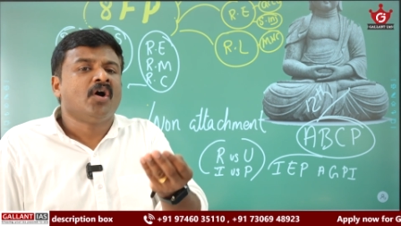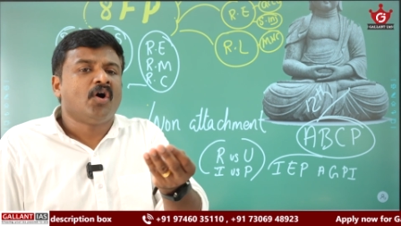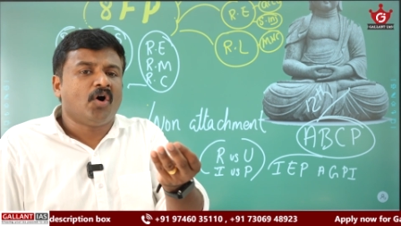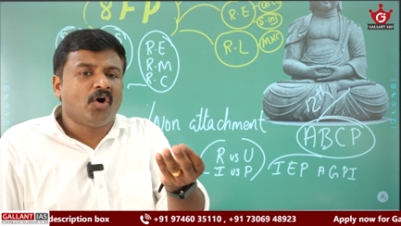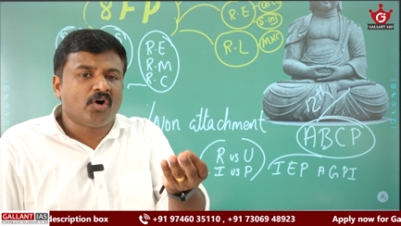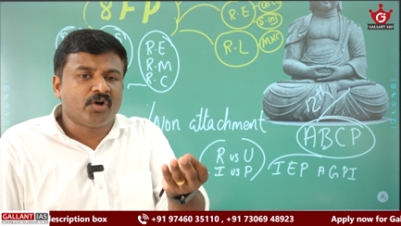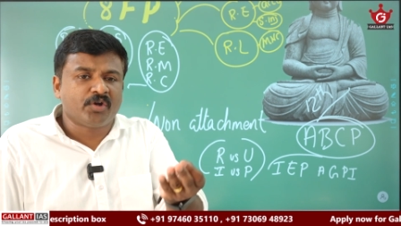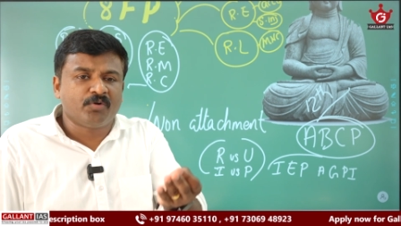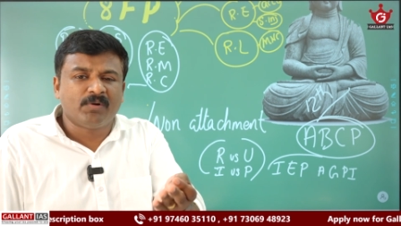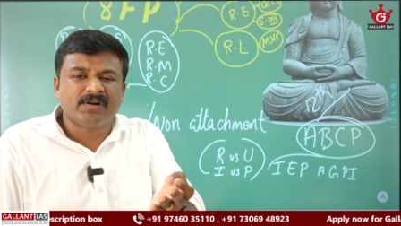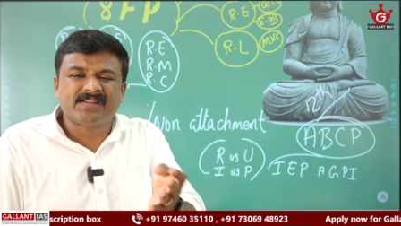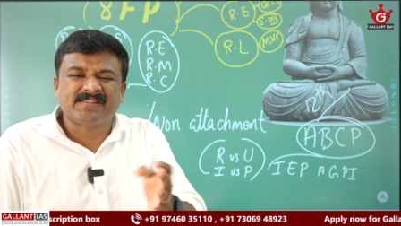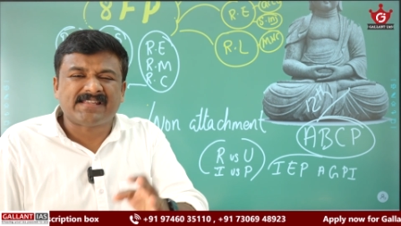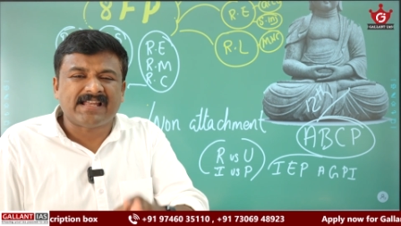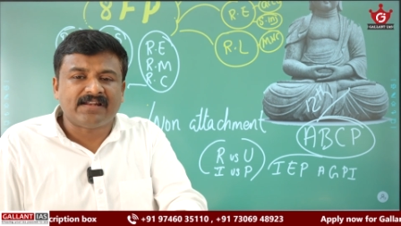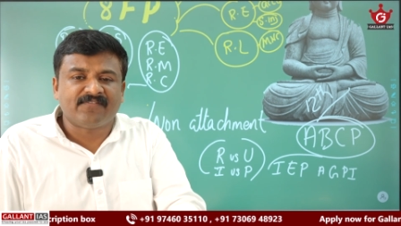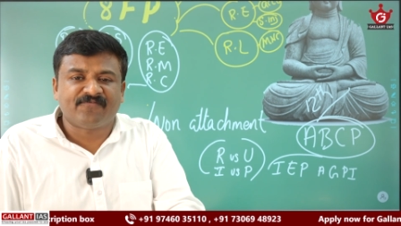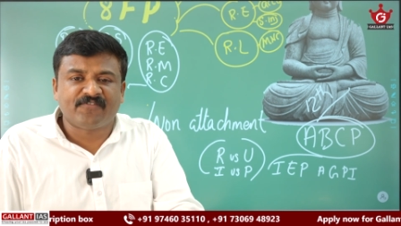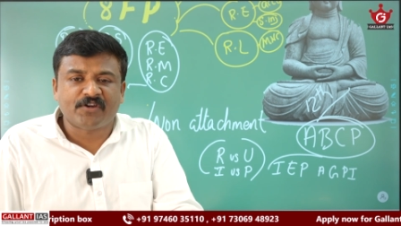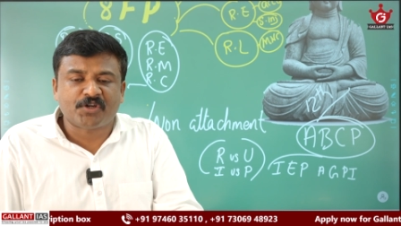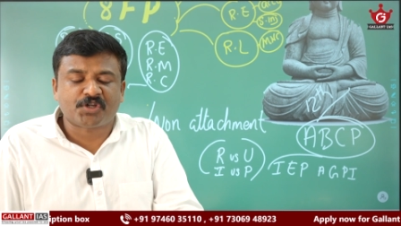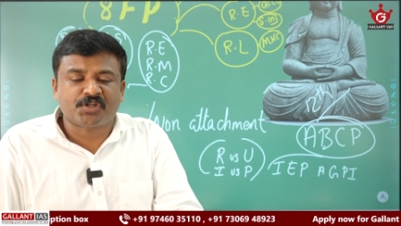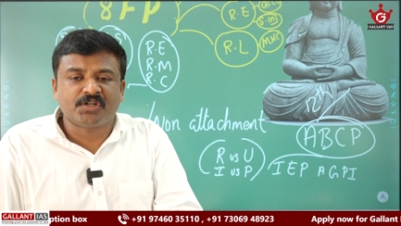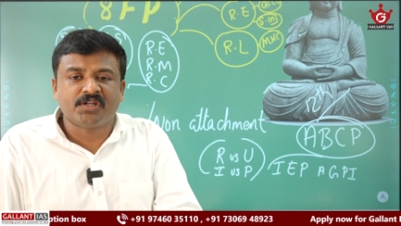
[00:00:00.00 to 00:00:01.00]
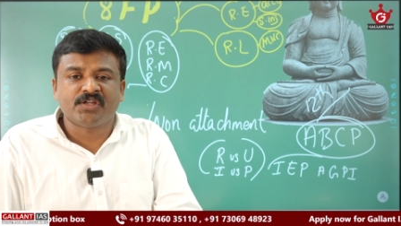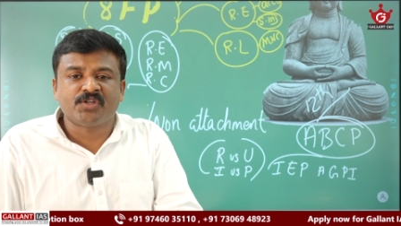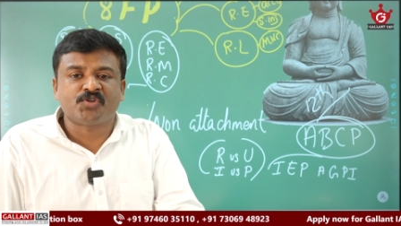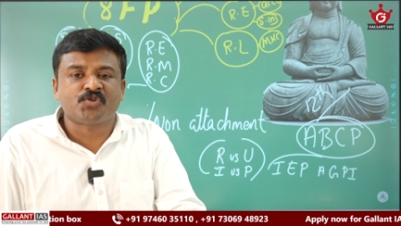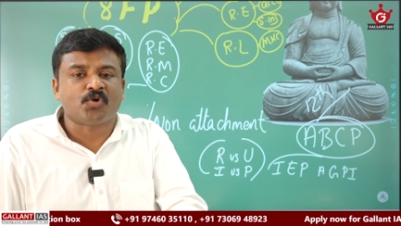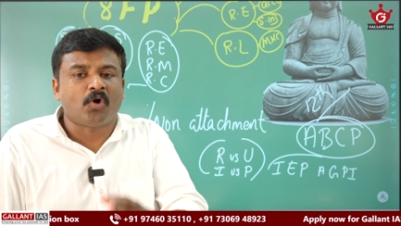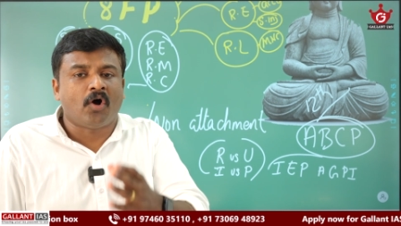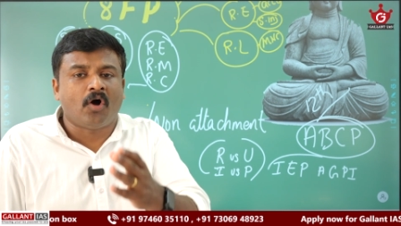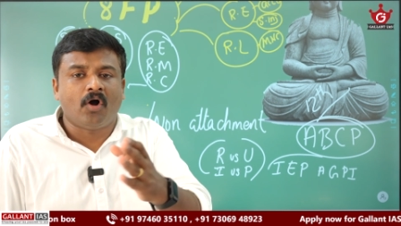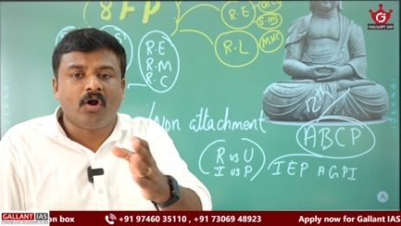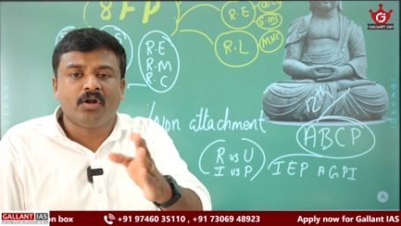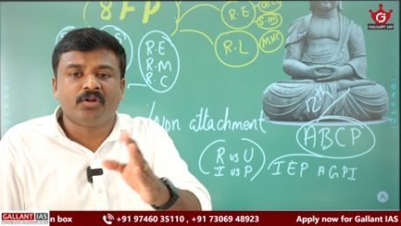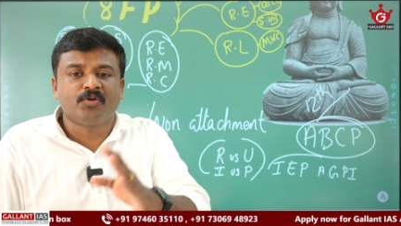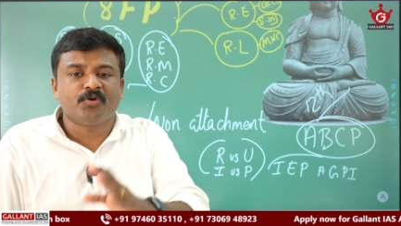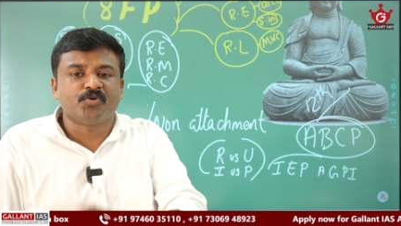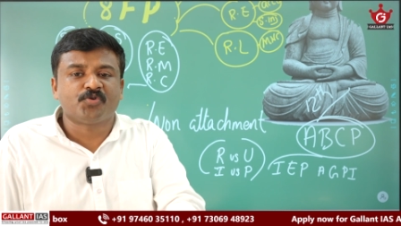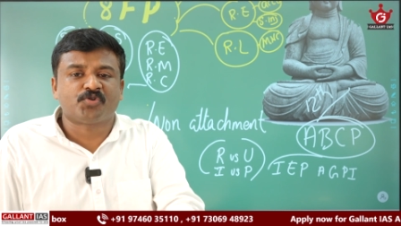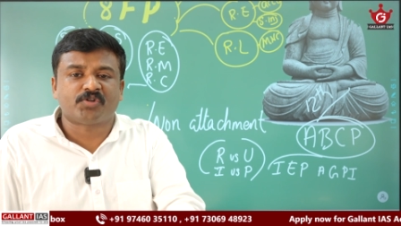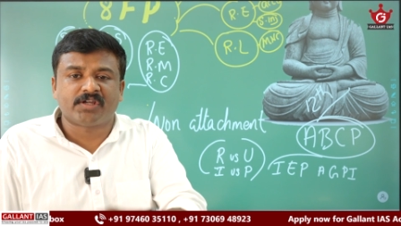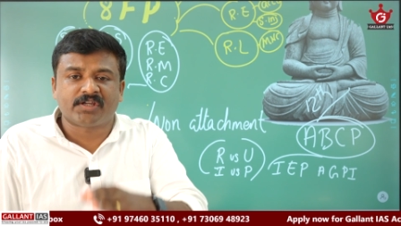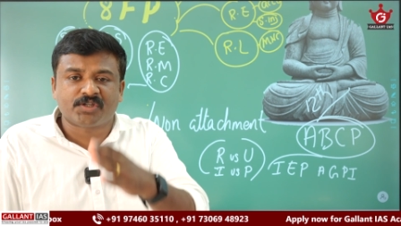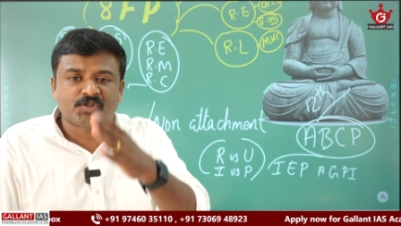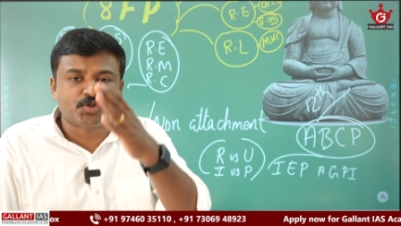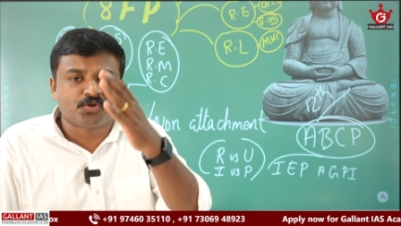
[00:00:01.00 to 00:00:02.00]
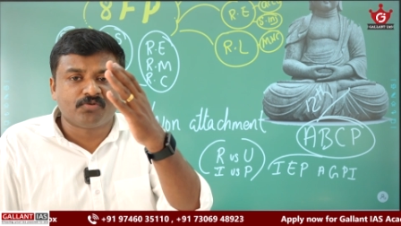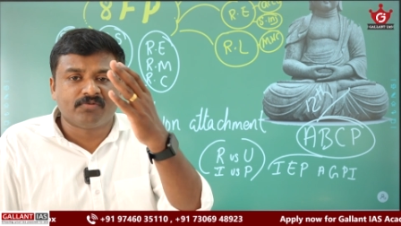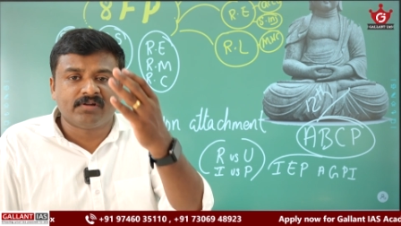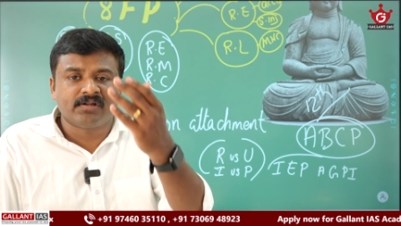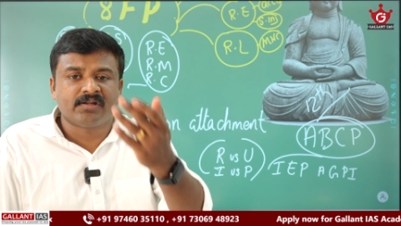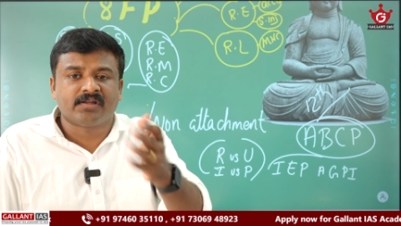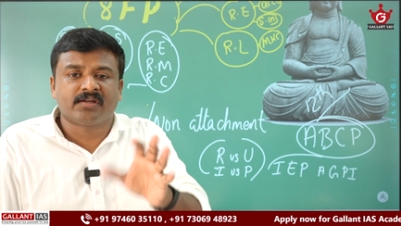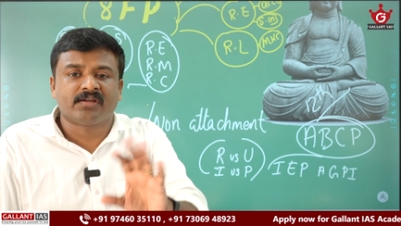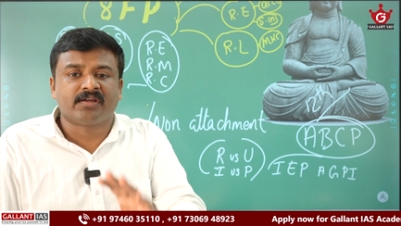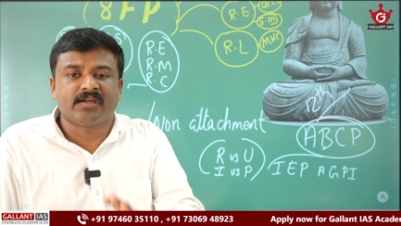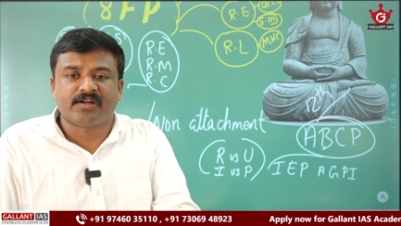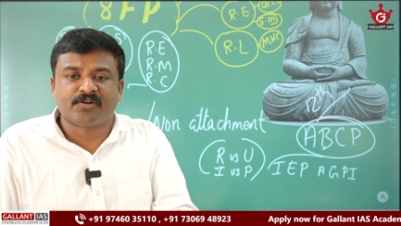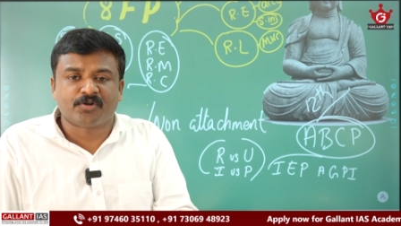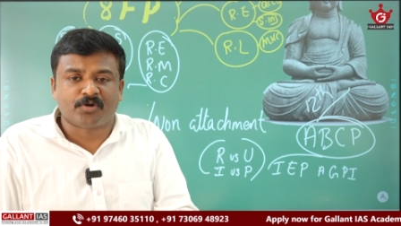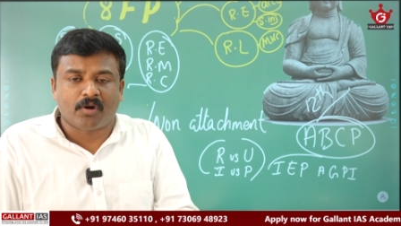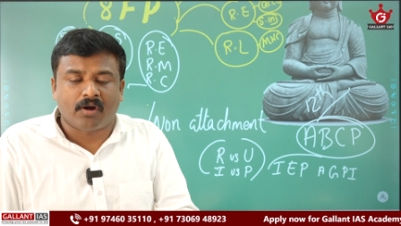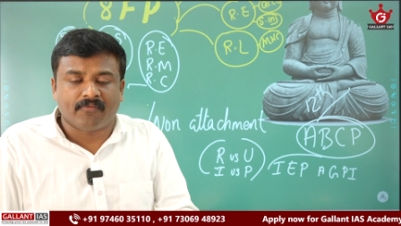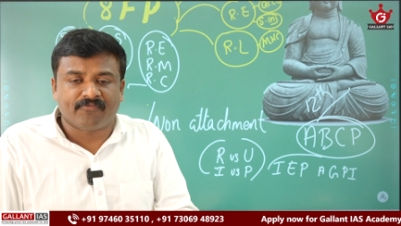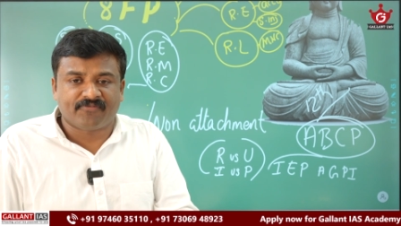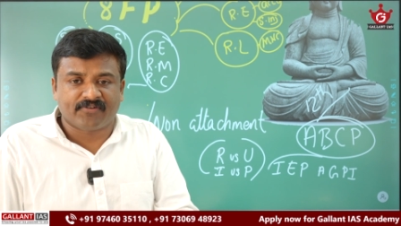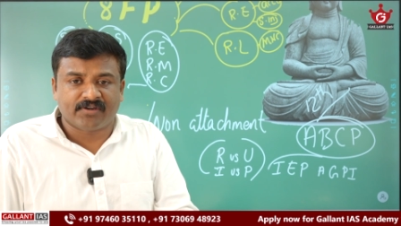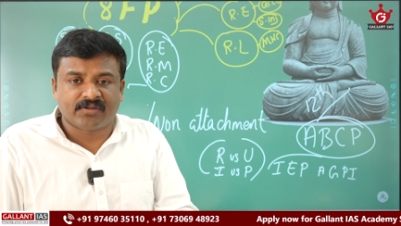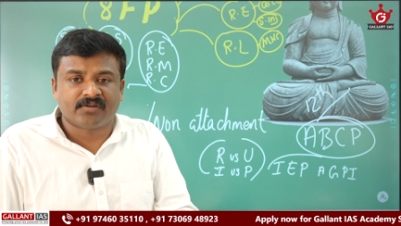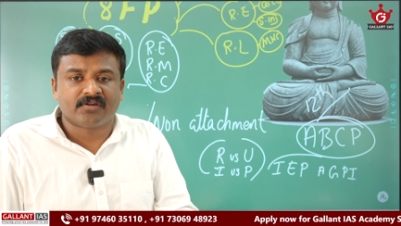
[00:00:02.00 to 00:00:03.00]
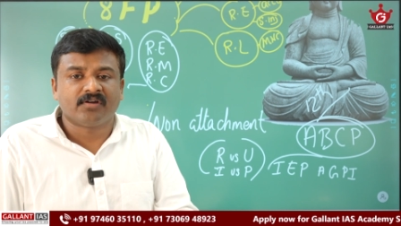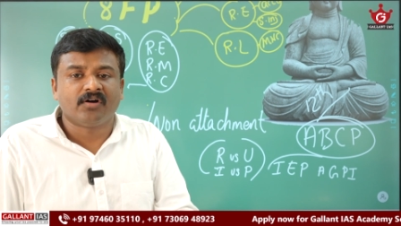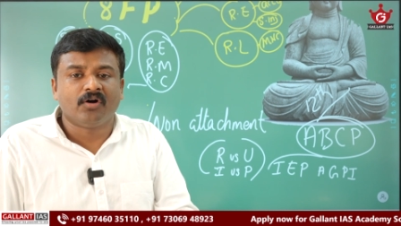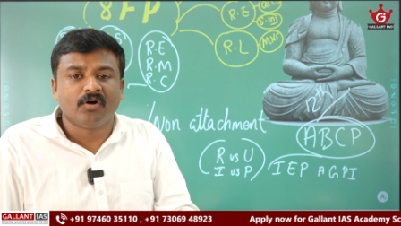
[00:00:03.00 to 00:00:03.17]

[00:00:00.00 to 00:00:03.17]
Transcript: or your selfishness, all those things you will get it off it.